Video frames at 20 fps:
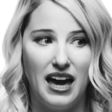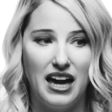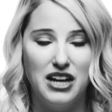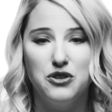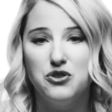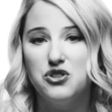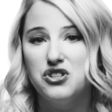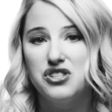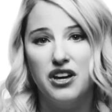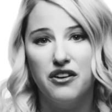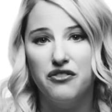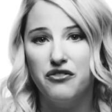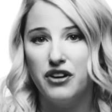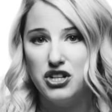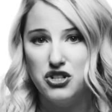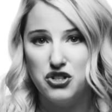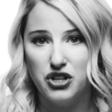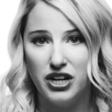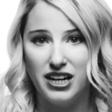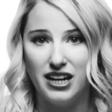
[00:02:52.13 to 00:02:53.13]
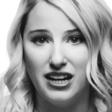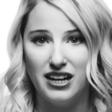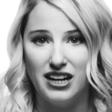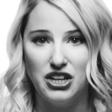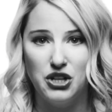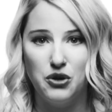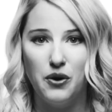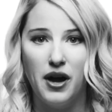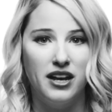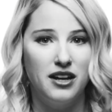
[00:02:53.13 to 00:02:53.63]
And you just get frustrated,
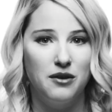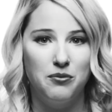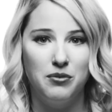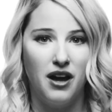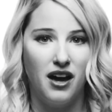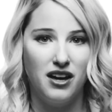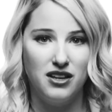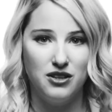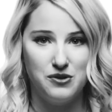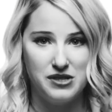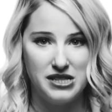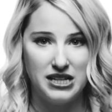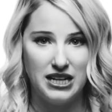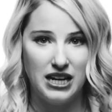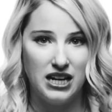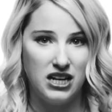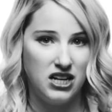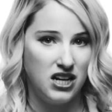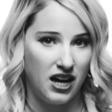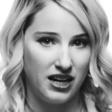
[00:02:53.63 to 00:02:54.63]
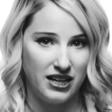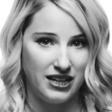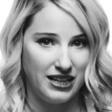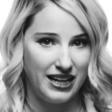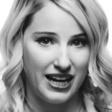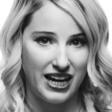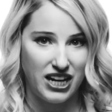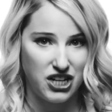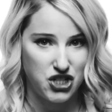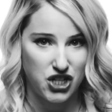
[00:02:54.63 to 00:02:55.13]
and you end up not using it and not
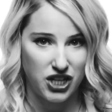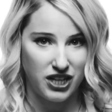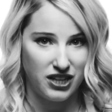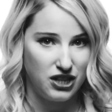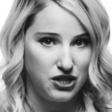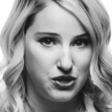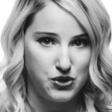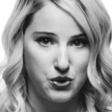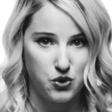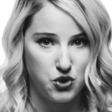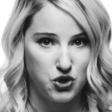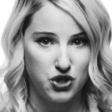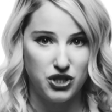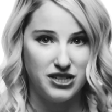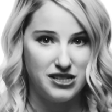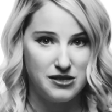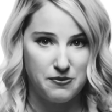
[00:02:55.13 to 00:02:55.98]
engaging in the social